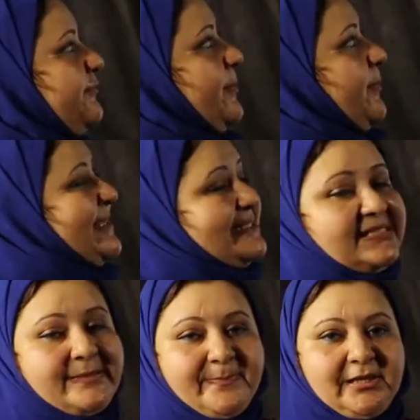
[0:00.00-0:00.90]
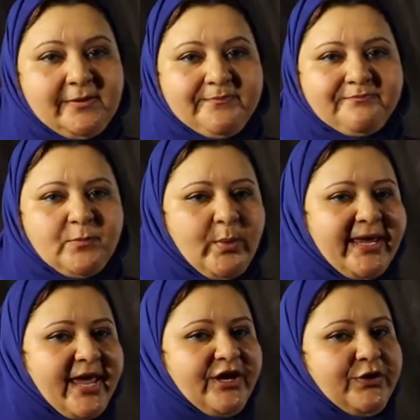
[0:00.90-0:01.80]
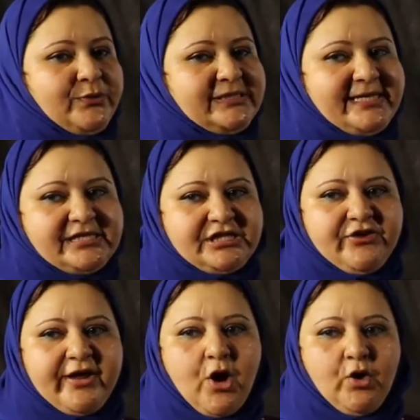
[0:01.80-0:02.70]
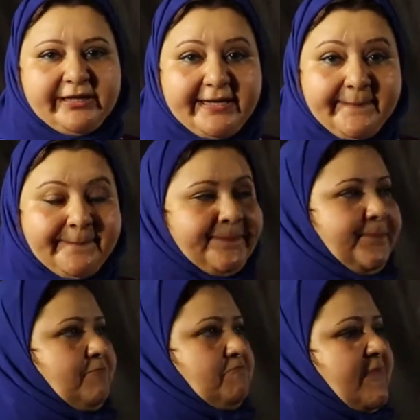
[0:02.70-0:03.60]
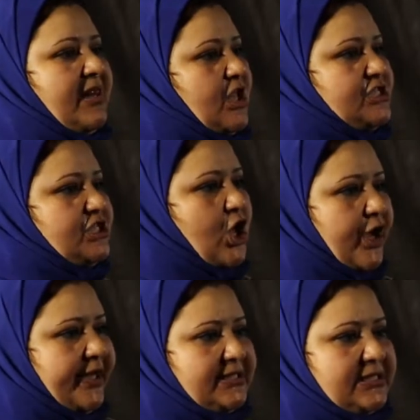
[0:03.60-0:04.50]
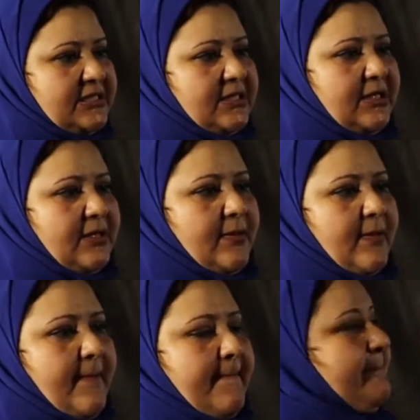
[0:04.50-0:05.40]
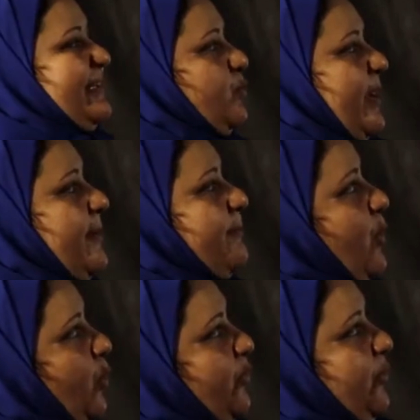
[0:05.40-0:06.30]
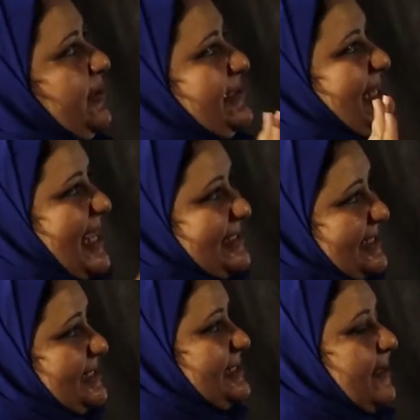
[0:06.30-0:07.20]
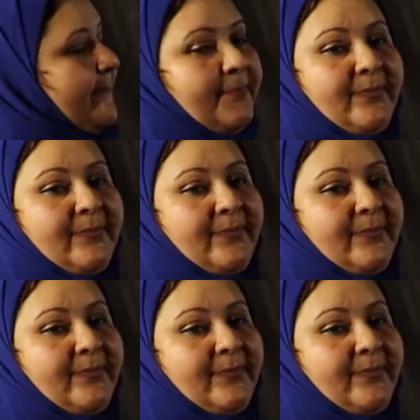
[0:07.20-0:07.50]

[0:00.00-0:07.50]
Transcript: The present simple, we can use yesterday only, last night, between both tenses.